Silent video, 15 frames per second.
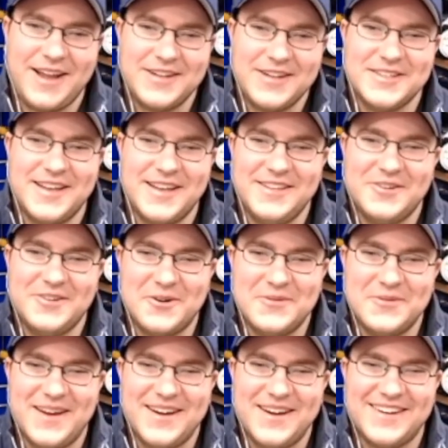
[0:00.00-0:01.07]
actually in the
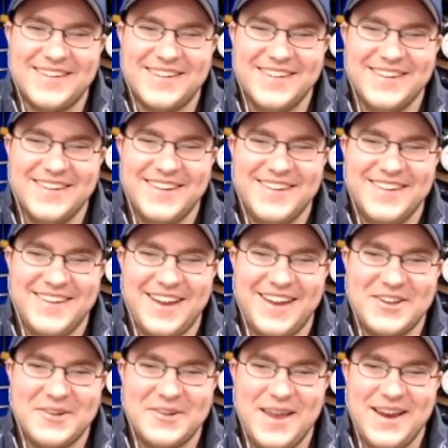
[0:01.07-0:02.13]
tournament
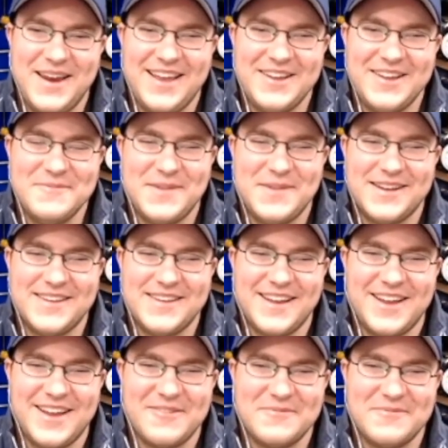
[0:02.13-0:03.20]
and competing, but
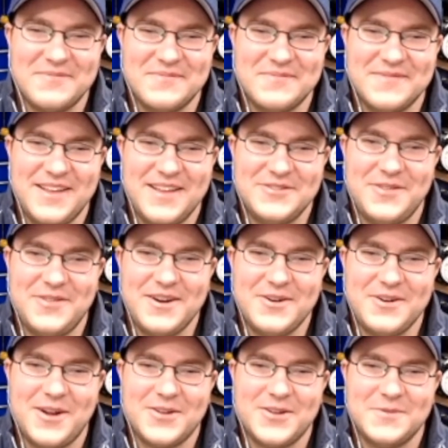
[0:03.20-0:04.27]
it's fun
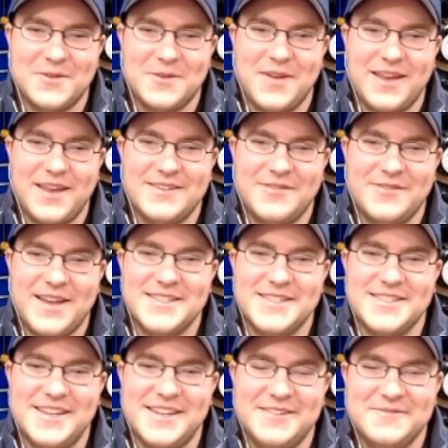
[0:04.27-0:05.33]
to watch from the fan
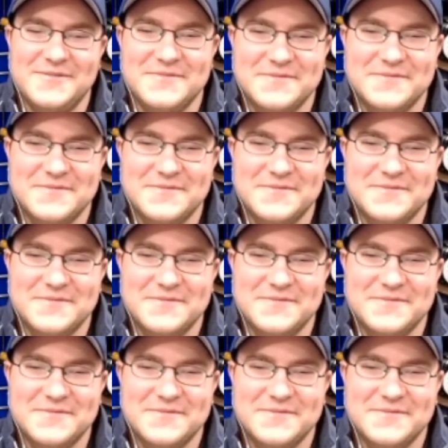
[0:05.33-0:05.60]
seat.